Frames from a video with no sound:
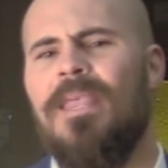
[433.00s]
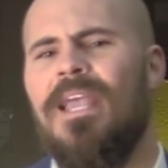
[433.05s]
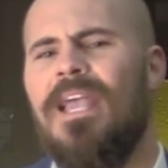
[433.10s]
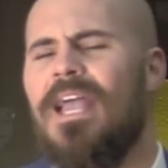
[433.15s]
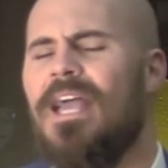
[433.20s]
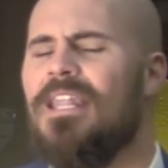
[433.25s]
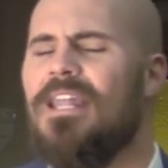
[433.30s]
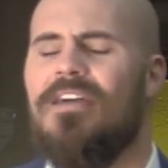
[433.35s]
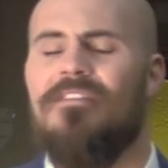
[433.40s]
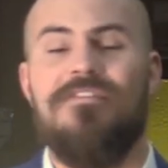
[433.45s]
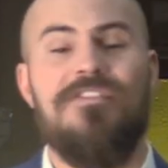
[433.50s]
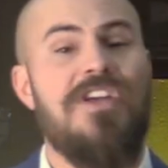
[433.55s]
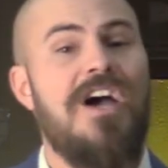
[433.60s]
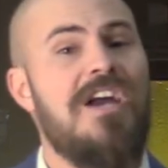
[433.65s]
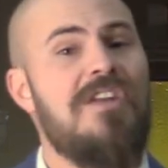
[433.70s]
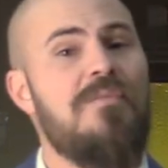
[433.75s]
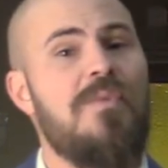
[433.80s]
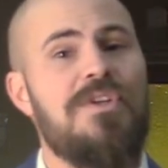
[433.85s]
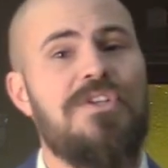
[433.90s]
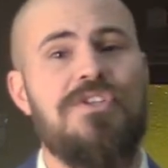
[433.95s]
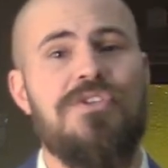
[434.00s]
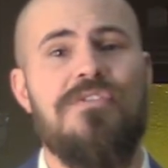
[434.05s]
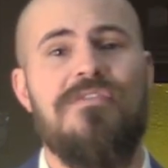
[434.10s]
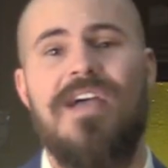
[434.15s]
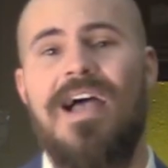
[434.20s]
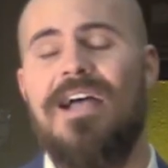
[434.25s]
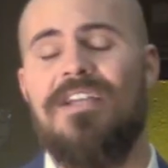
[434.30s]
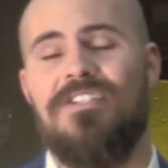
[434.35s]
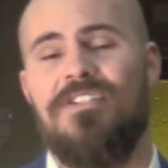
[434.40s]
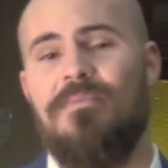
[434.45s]
And I've done what you've
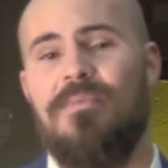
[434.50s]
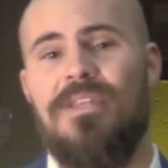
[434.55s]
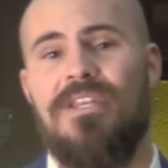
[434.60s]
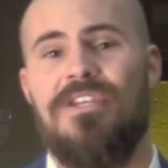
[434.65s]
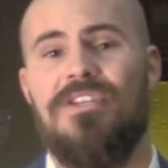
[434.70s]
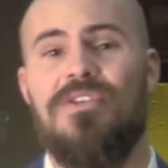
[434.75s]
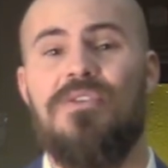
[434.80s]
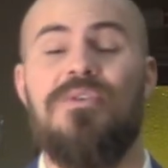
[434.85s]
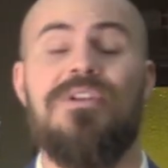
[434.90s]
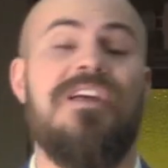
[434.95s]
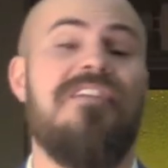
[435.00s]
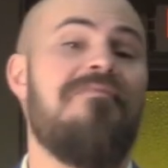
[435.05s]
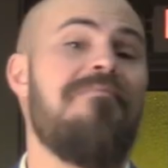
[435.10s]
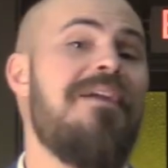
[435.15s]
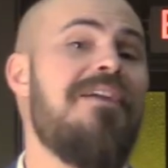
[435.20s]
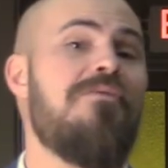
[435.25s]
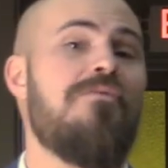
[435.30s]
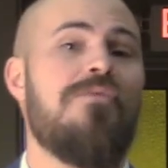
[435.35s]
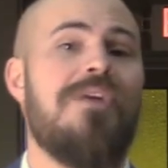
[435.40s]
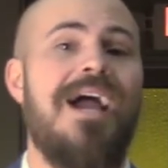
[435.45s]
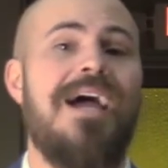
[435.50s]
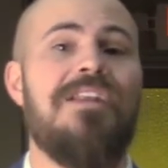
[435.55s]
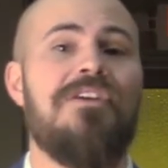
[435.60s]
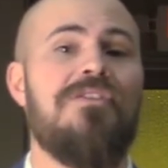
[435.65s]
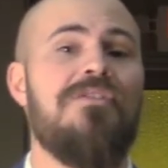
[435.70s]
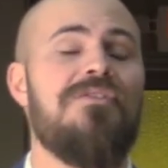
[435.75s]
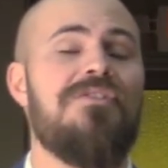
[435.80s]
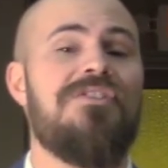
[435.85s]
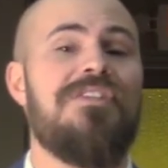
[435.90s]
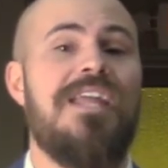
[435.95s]
asked me to do, and I've made
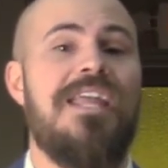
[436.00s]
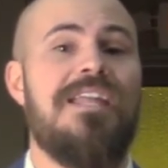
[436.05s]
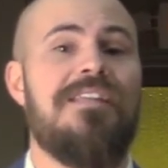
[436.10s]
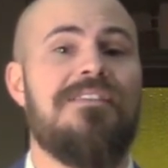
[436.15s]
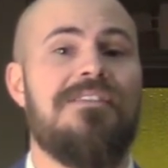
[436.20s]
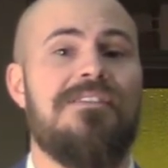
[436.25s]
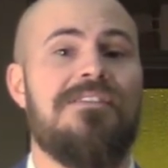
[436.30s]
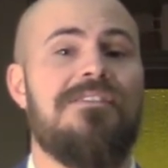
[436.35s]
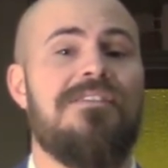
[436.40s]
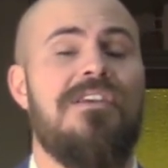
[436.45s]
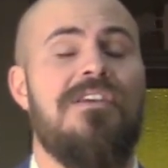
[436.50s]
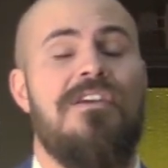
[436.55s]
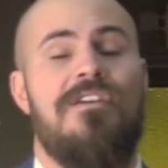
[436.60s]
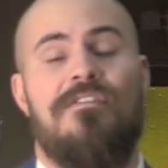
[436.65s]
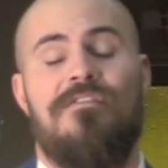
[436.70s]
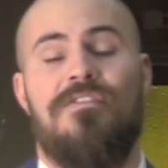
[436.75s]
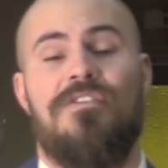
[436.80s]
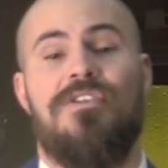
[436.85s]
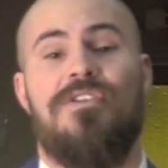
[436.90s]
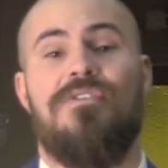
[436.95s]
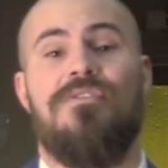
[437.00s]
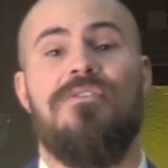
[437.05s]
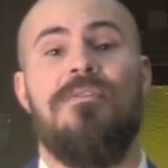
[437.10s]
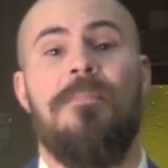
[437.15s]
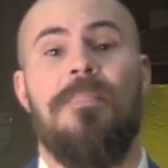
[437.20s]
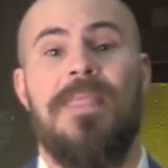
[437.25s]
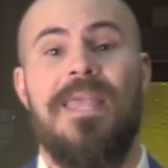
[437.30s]
radical stances for you.